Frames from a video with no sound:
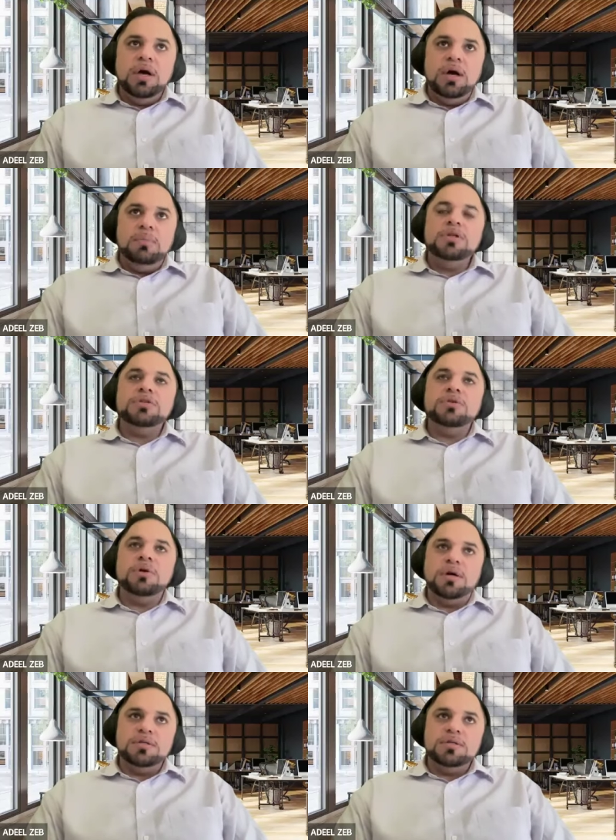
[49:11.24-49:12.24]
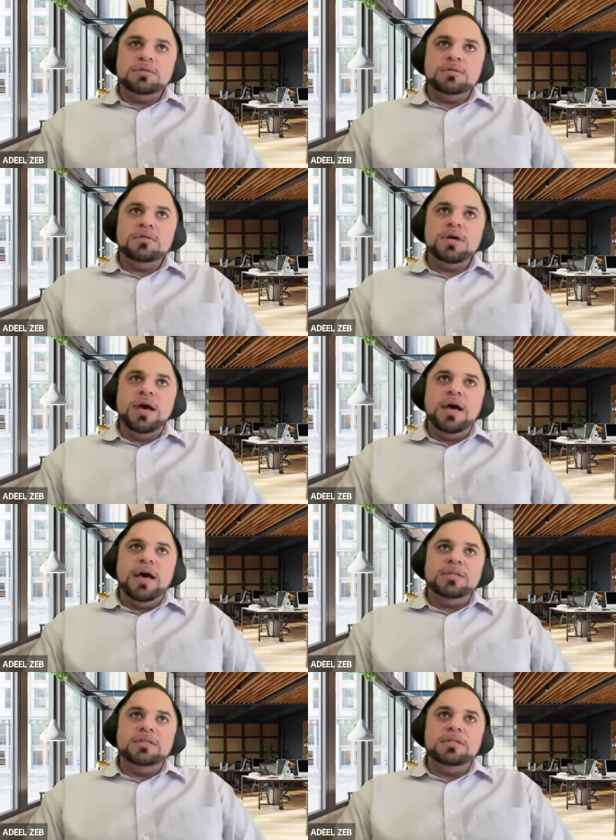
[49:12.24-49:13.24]
uh, martial arts,
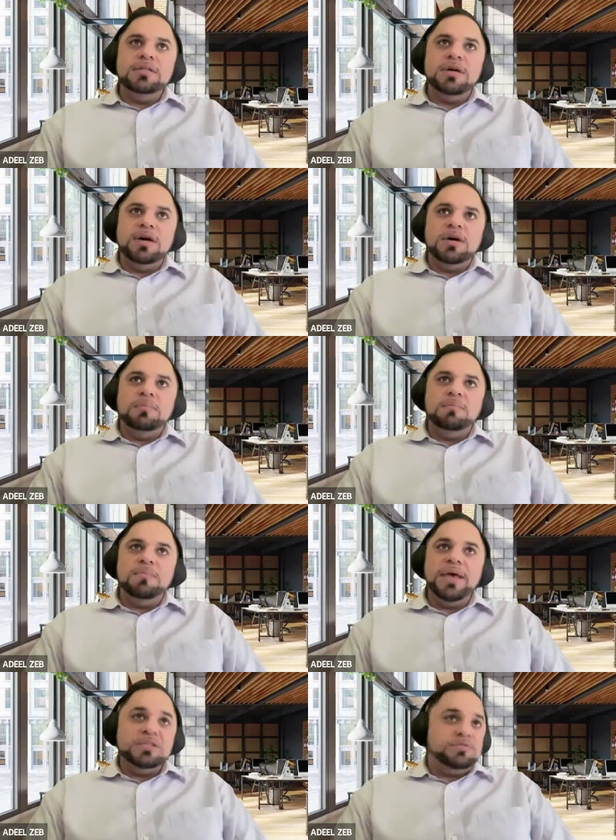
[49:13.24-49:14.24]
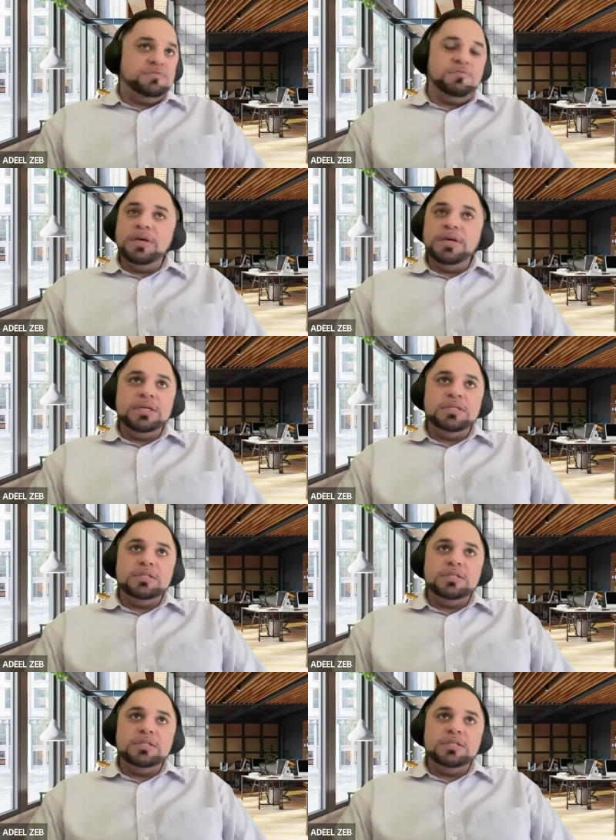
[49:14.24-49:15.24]
and um, he's he
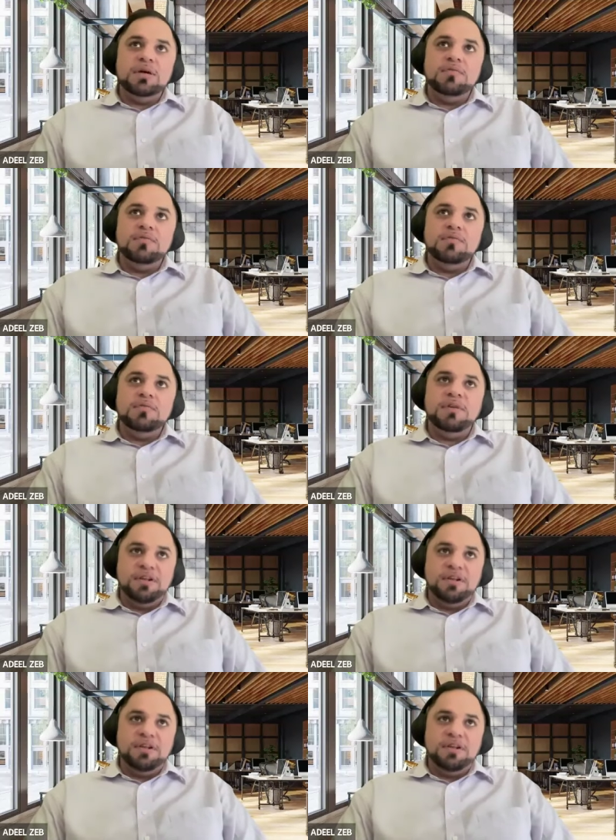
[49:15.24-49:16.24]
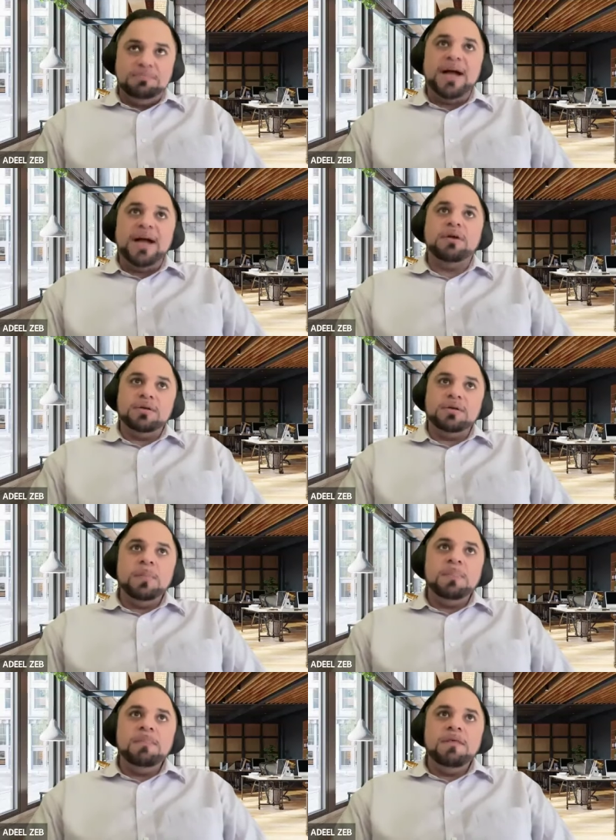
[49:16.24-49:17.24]
is uh, from a Christian
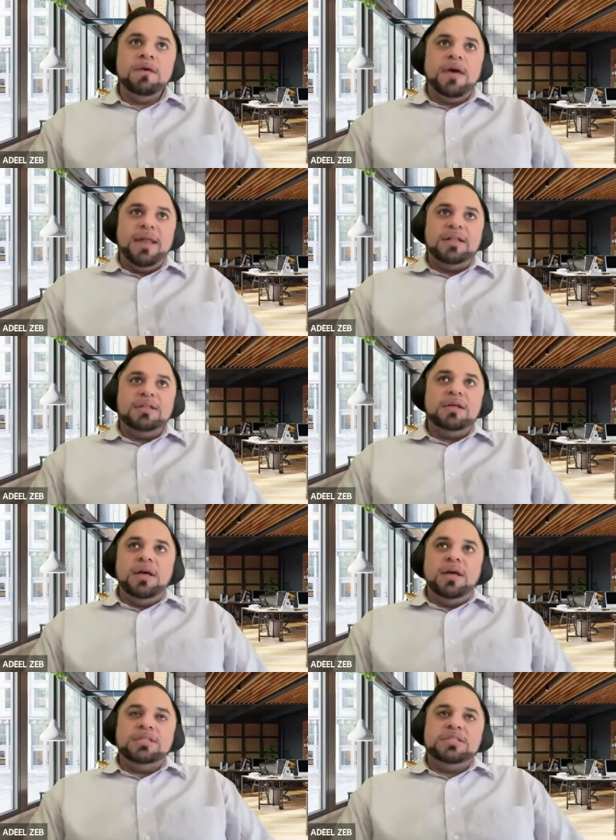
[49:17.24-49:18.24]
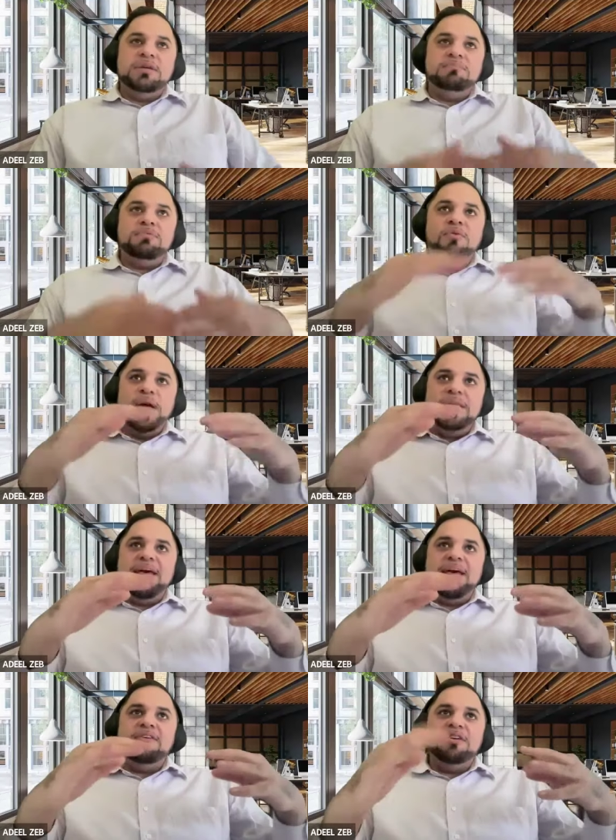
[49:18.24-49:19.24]
background, and at, at some
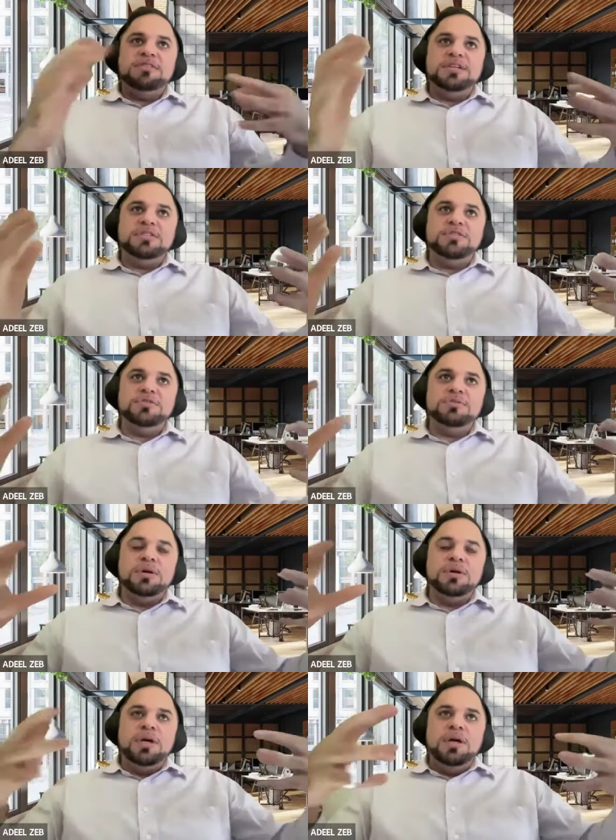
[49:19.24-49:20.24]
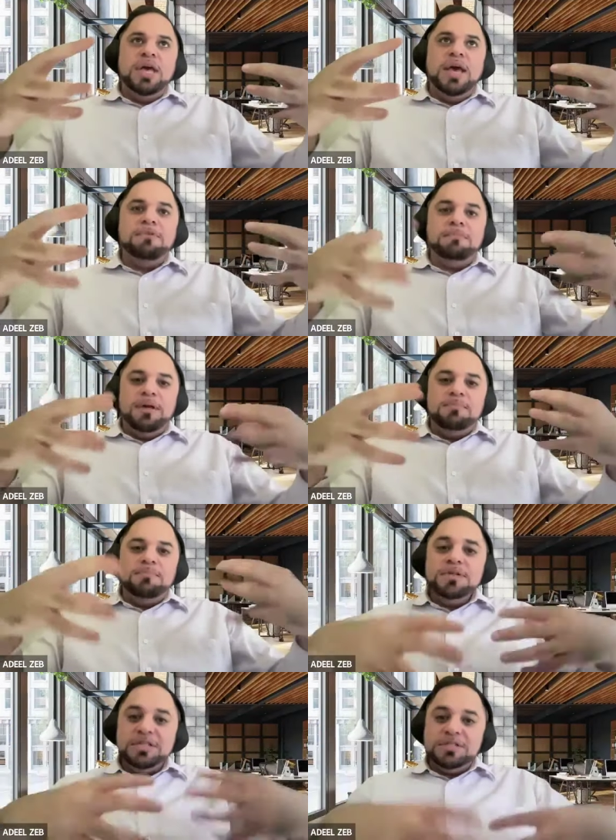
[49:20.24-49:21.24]
point they started to implement
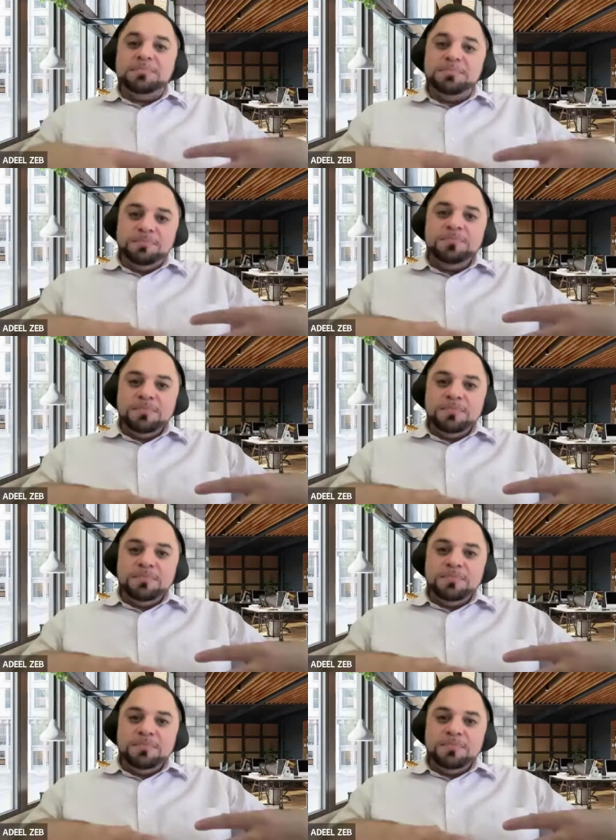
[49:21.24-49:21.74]
Buddhism